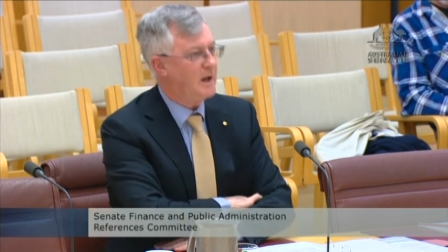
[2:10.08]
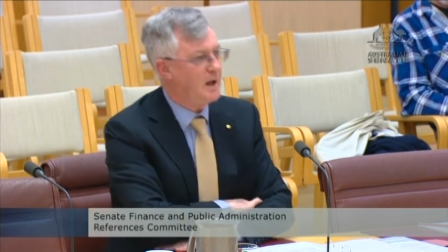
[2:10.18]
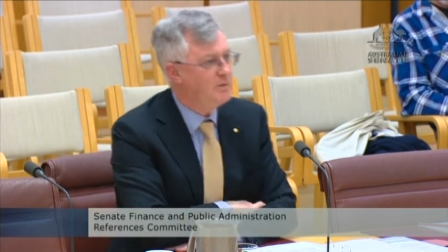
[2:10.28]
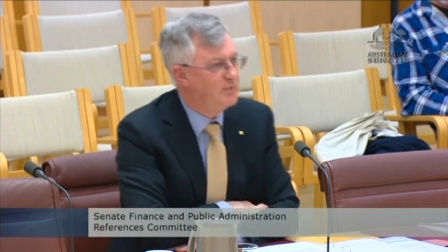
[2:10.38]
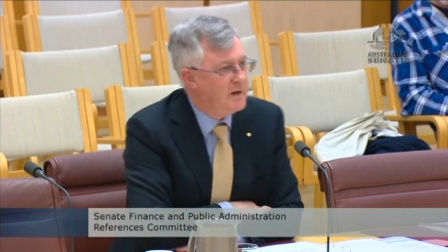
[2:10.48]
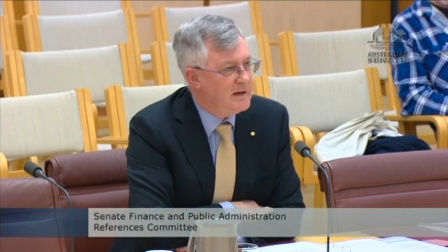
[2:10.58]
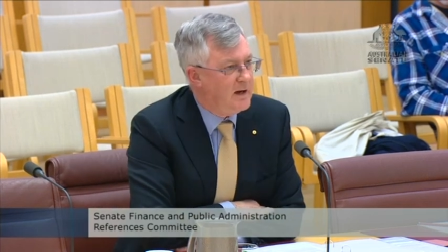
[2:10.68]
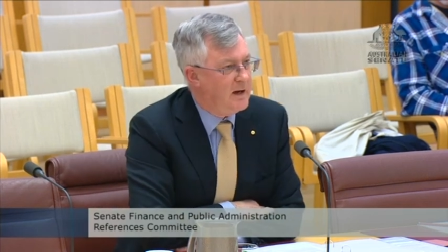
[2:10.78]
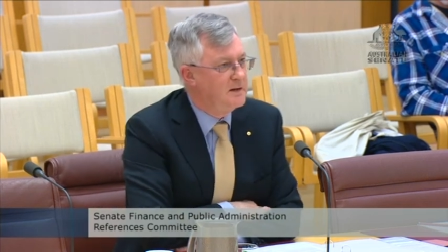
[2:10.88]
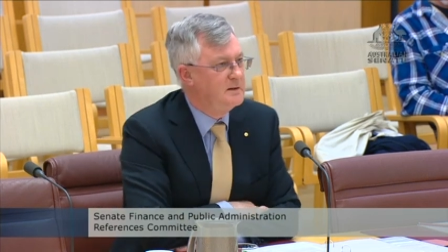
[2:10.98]
If he
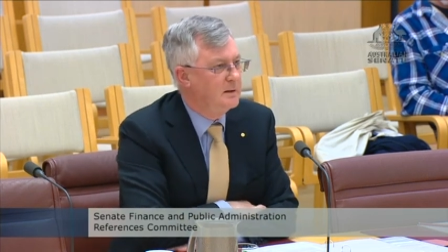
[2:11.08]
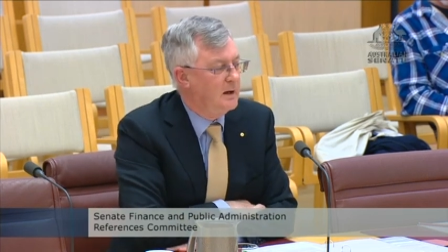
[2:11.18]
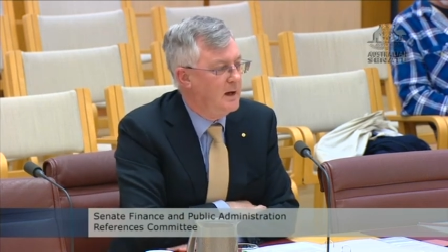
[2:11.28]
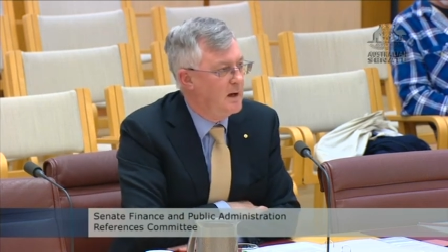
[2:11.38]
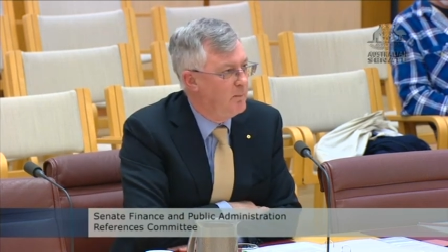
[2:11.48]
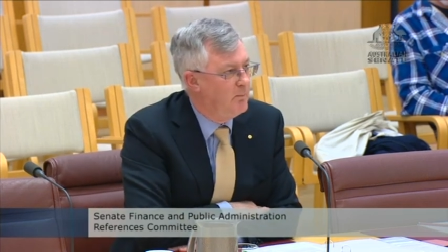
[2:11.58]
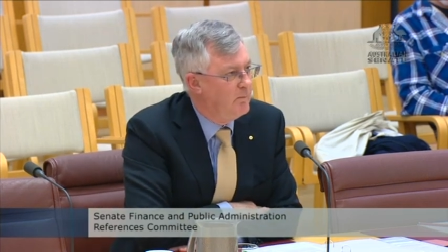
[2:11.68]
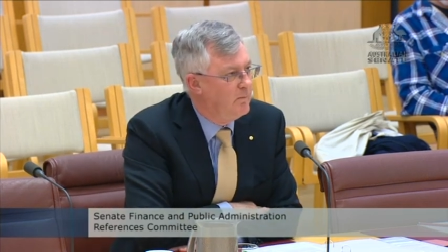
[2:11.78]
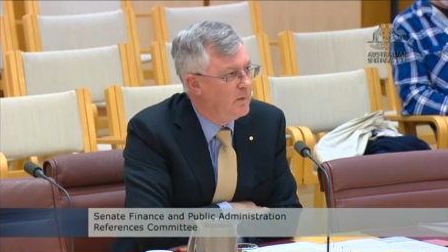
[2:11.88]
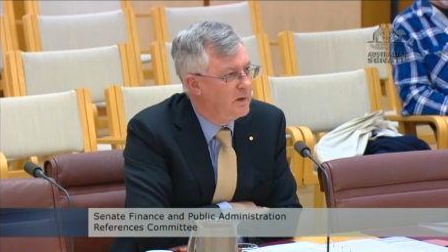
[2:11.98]
had
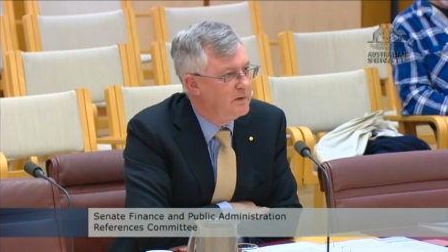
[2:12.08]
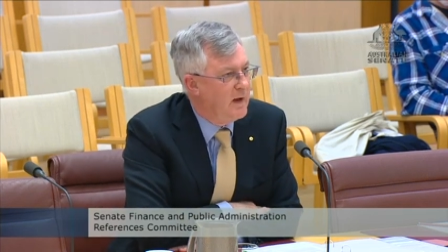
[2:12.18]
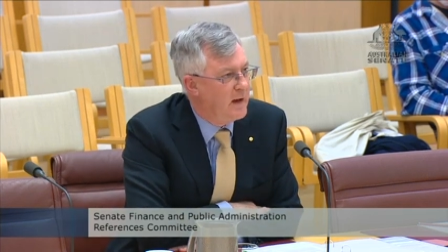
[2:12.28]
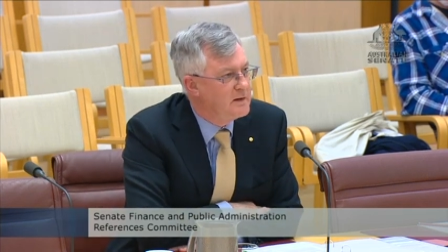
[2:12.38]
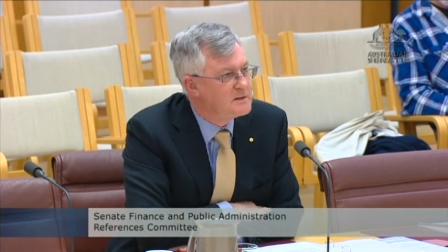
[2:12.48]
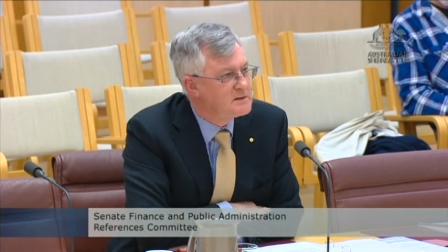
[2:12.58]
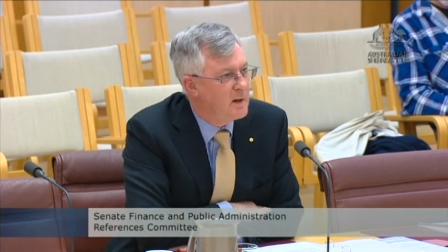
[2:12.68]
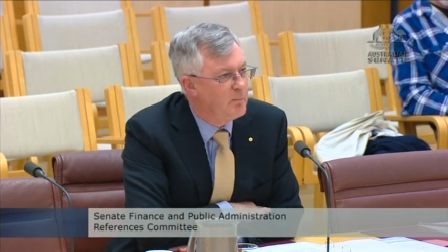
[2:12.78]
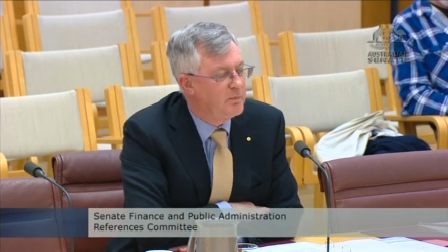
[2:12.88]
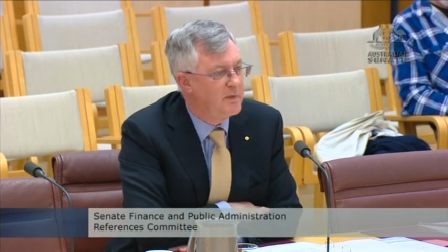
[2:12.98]
um, done
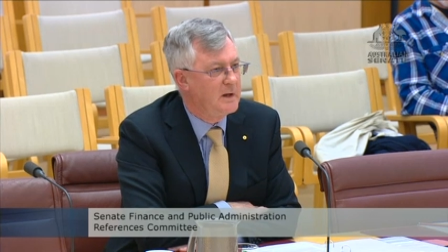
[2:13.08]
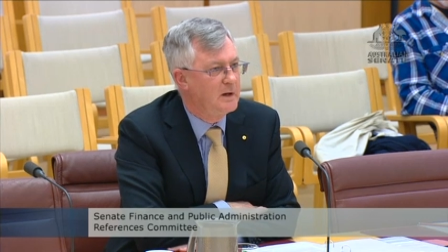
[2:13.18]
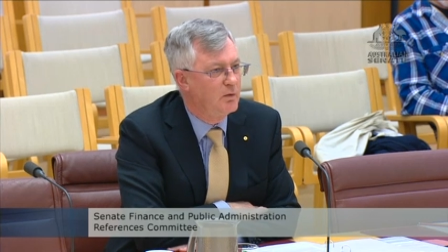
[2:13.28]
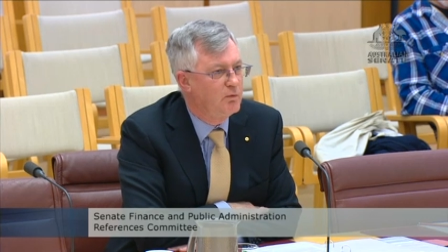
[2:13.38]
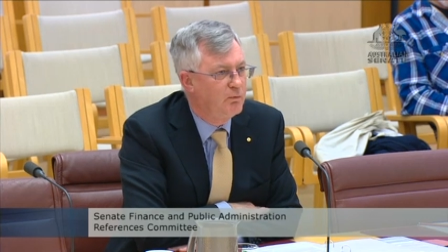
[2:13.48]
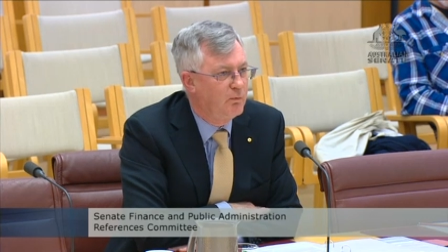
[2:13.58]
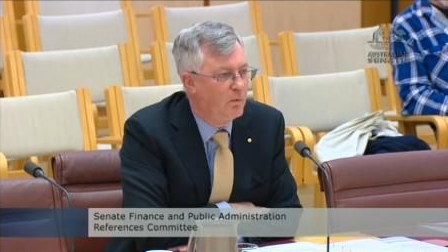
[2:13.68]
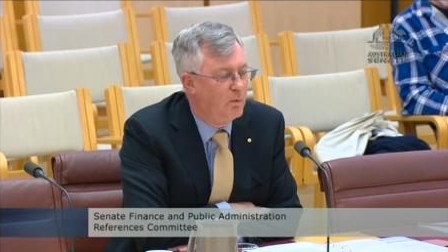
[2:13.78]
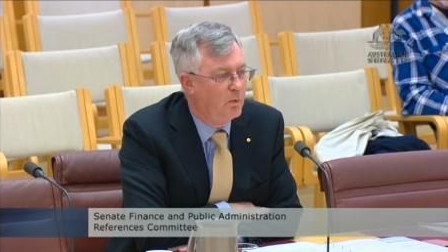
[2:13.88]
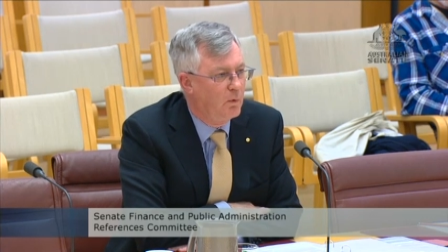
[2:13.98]
something
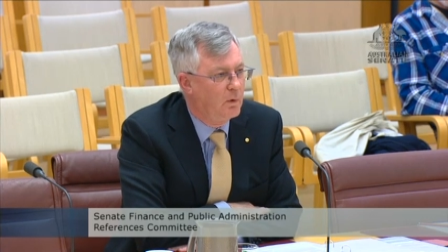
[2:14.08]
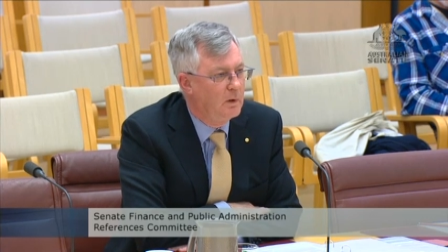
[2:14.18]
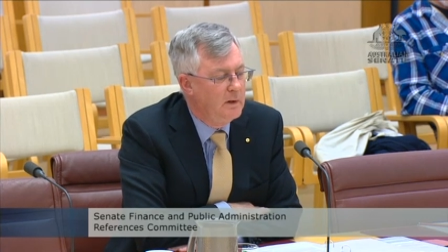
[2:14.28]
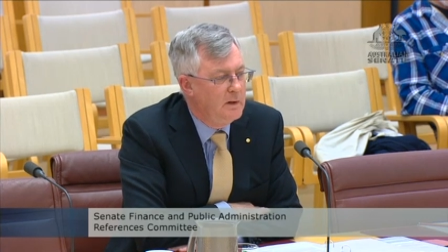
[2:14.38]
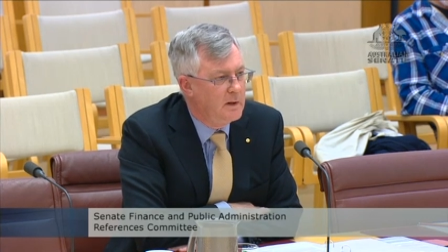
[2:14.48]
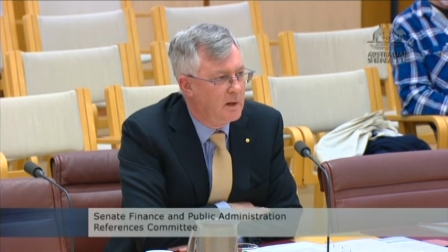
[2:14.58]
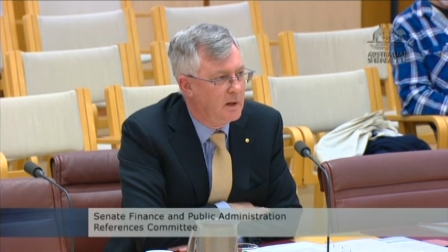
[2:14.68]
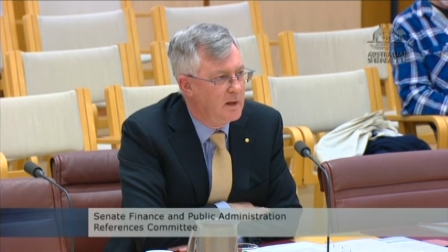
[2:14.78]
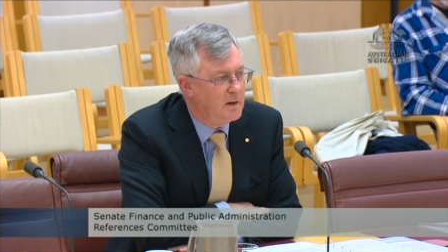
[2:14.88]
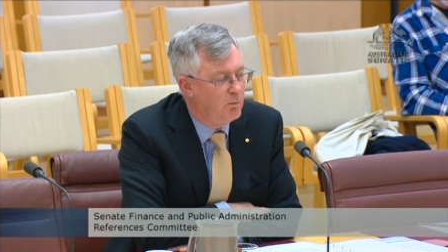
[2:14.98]
for
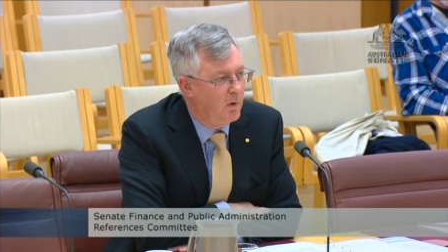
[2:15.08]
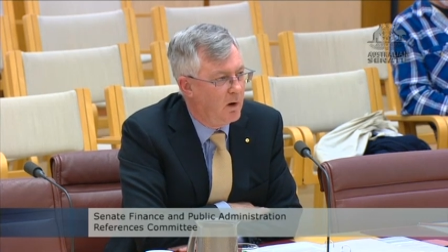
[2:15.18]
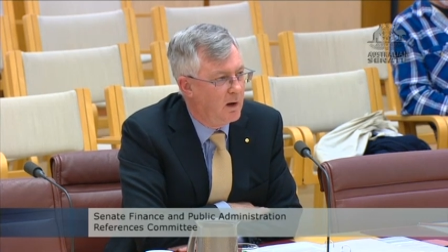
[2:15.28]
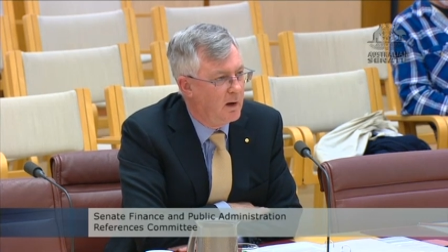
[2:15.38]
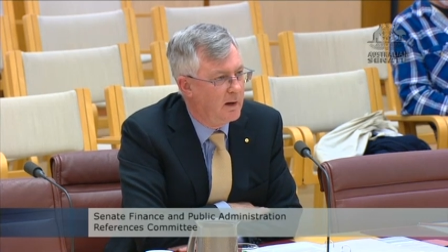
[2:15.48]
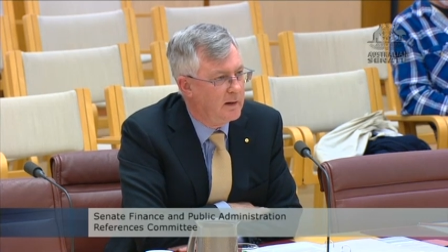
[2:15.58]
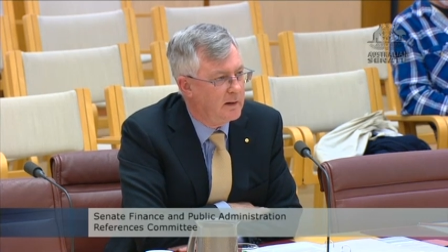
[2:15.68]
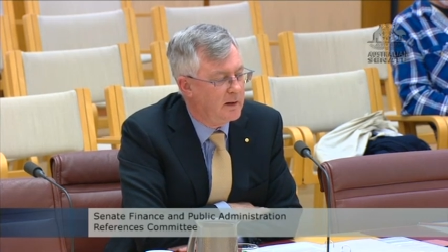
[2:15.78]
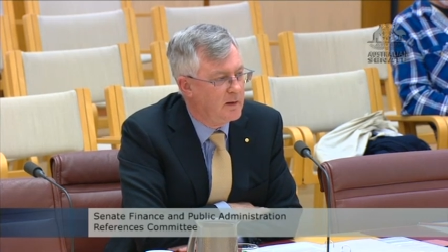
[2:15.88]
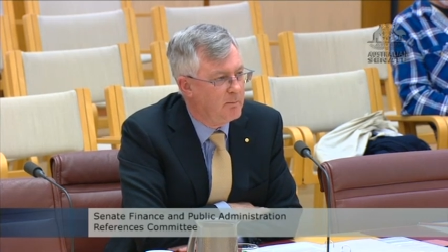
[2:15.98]
EY
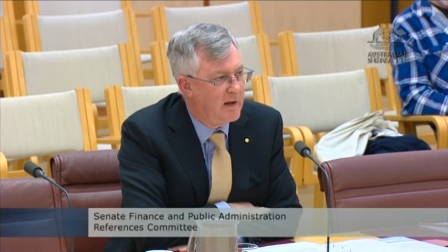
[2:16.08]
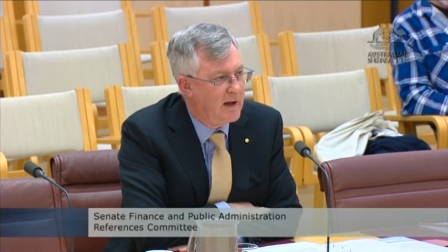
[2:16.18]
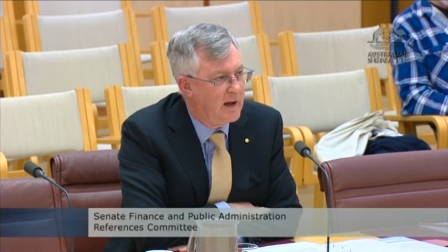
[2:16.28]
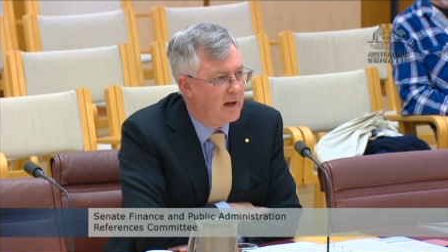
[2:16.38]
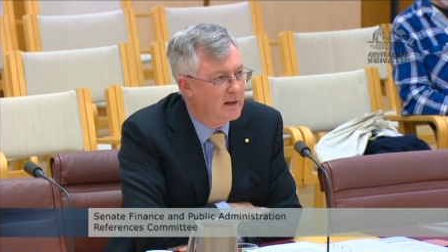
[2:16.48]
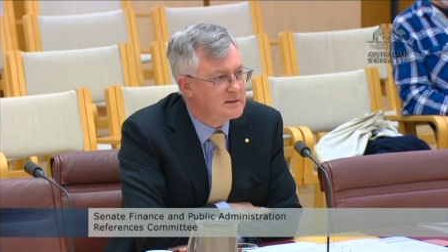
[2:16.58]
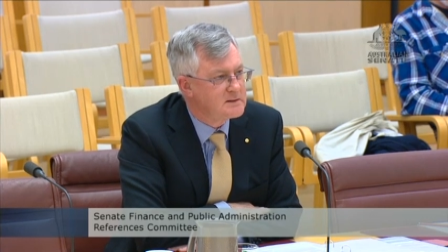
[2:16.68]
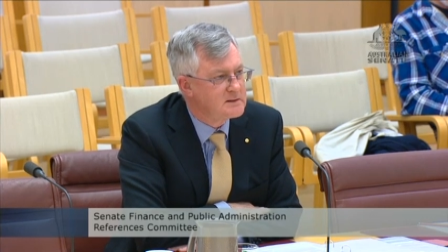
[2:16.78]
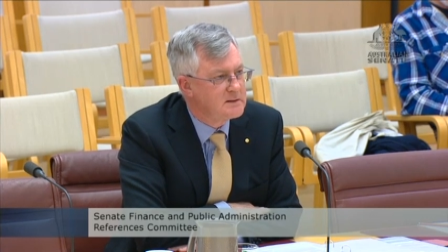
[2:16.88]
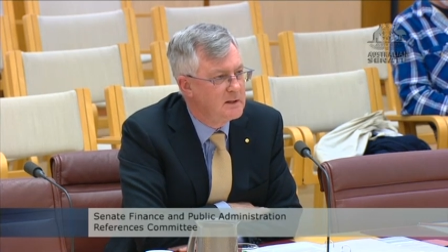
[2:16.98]
in the
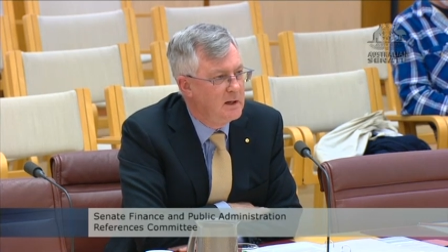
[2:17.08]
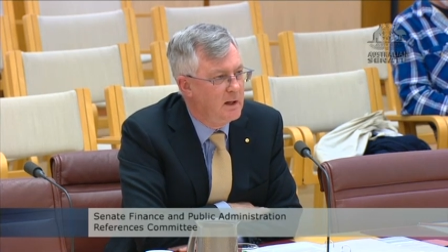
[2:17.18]
past,